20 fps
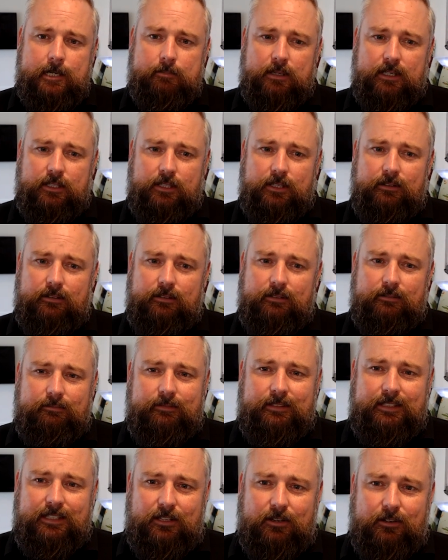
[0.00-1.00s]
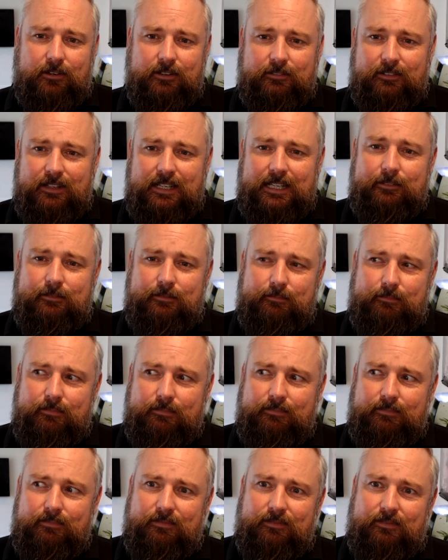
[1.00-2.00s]
but you kind of leave
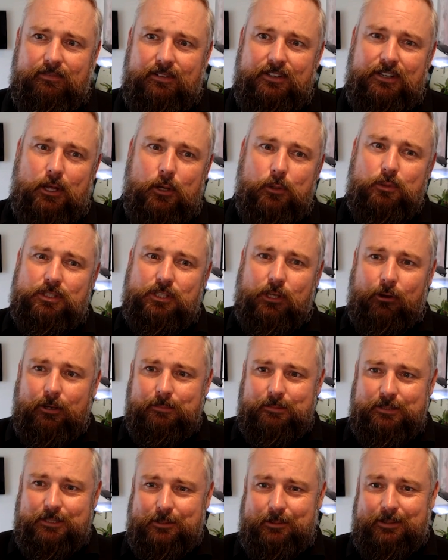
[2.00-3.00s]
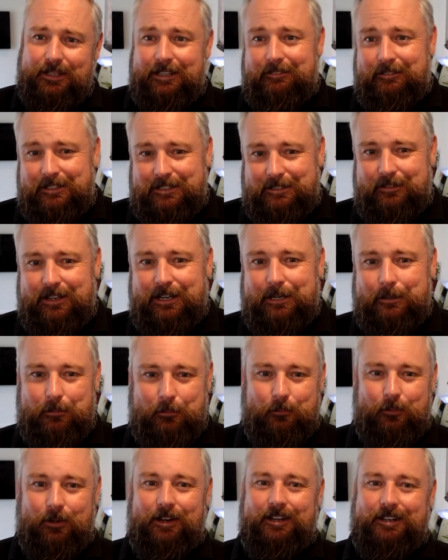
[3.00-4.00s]
no time to do any of the
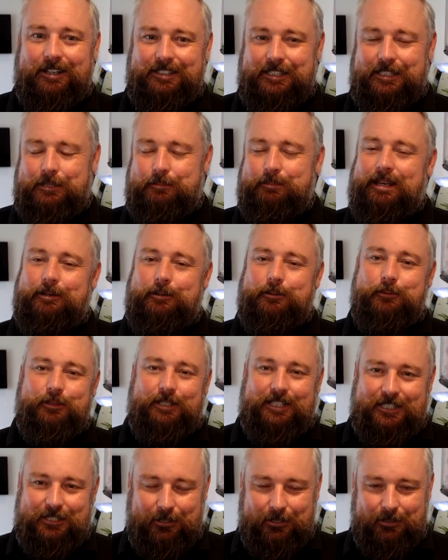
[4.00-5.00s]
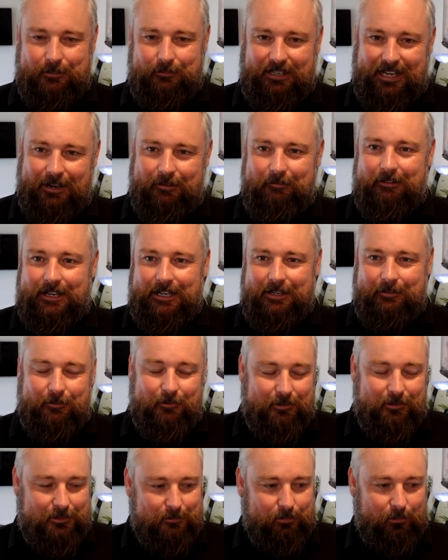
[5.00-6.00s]
development work because you spend all your time getting ready
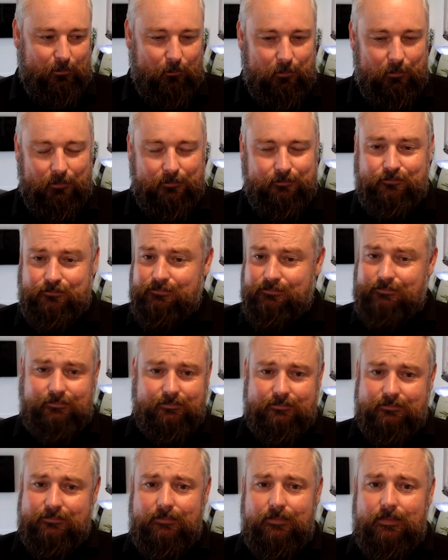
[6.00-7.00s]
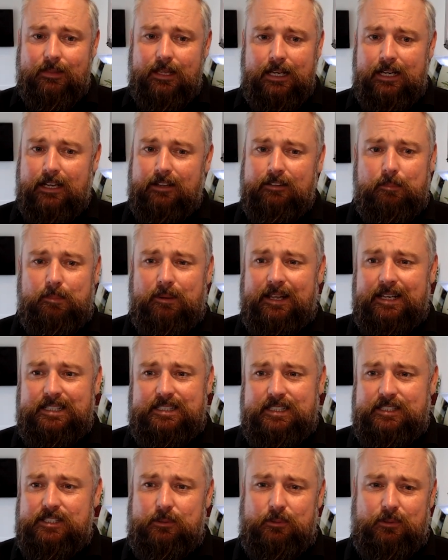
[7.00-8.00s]
for a deployment. In other
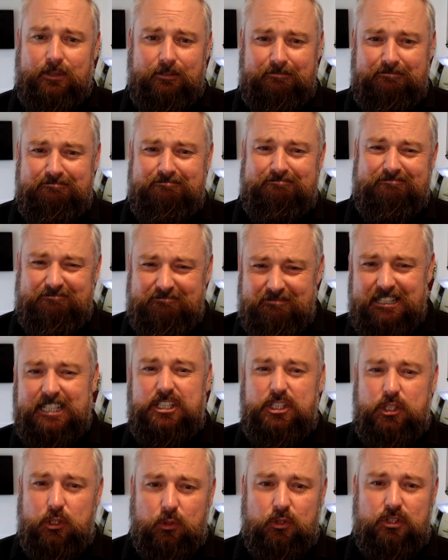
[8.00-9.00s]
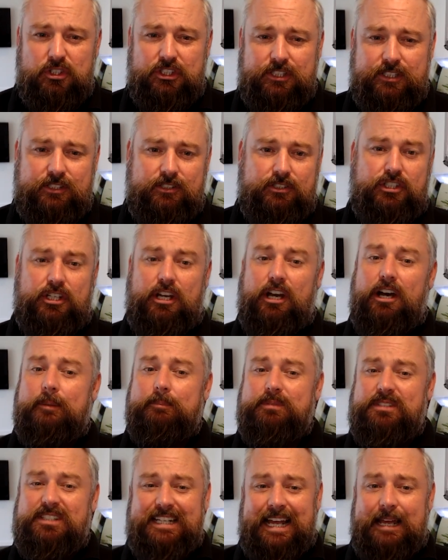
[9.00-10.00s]
places, you want a really short,
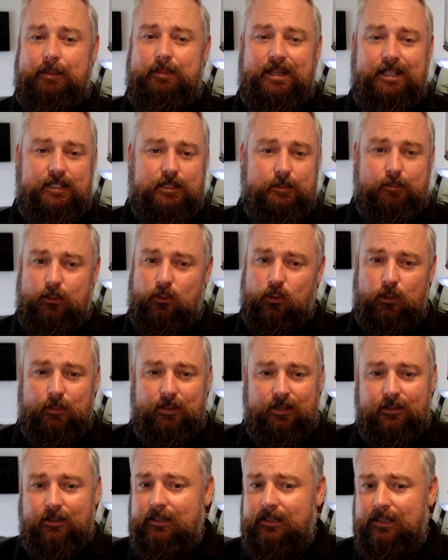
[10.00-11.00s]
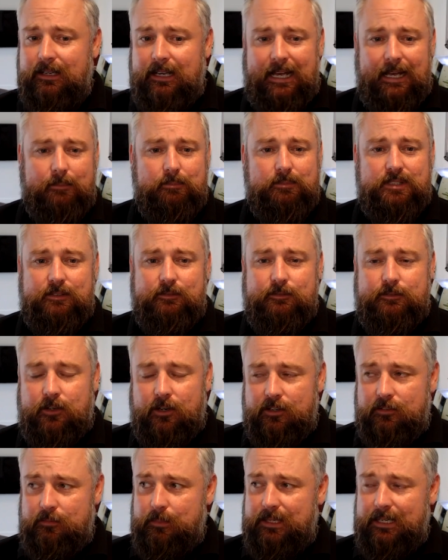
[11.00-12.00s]
sharp, snappy deployment, happens in
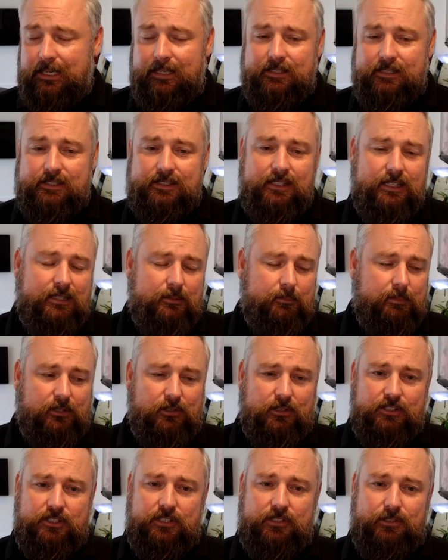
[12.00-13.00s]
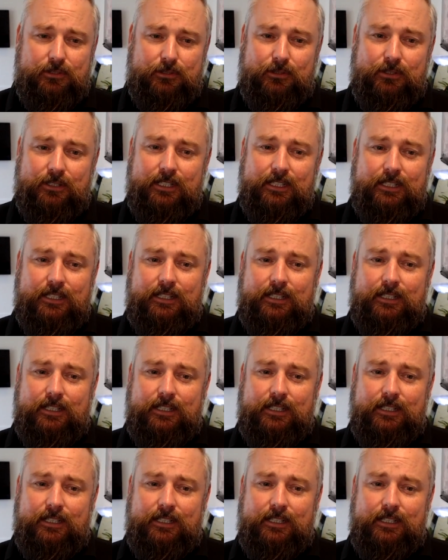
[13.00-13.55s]
5 minutes because your